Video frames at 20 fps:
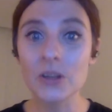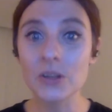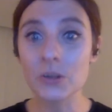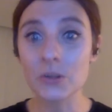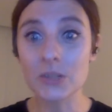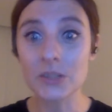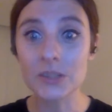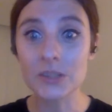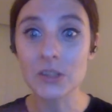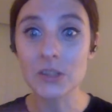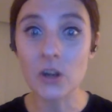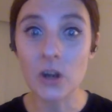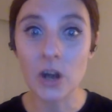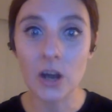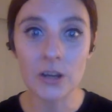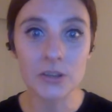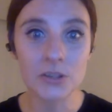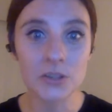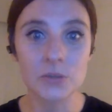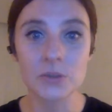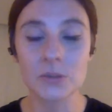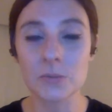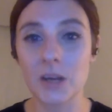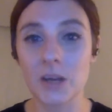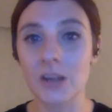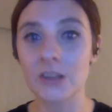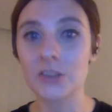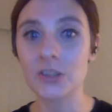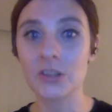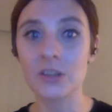so it doesn't cost you as
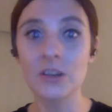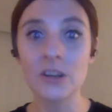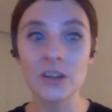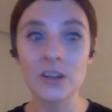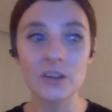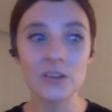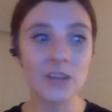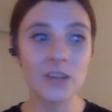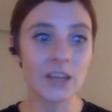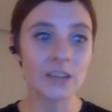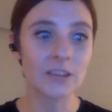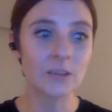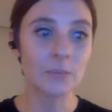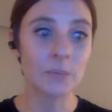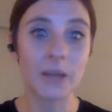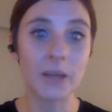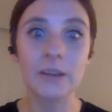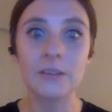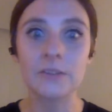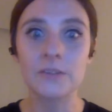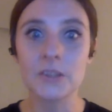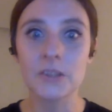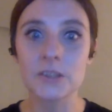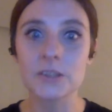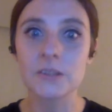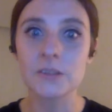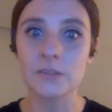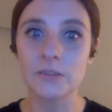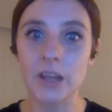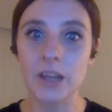much and you get the
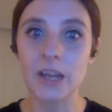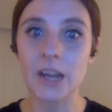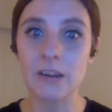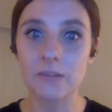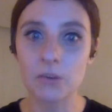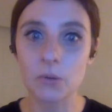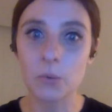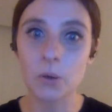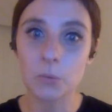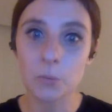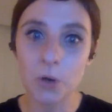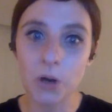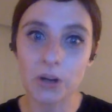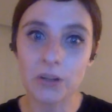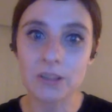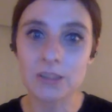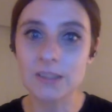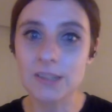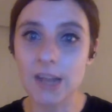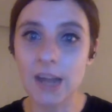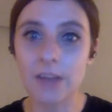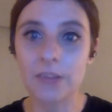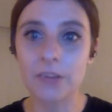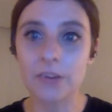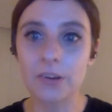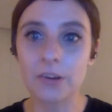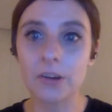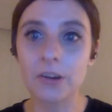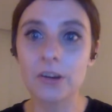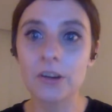benefits of like everyone working
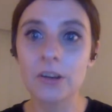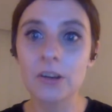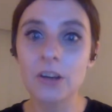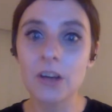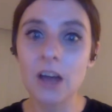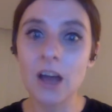together,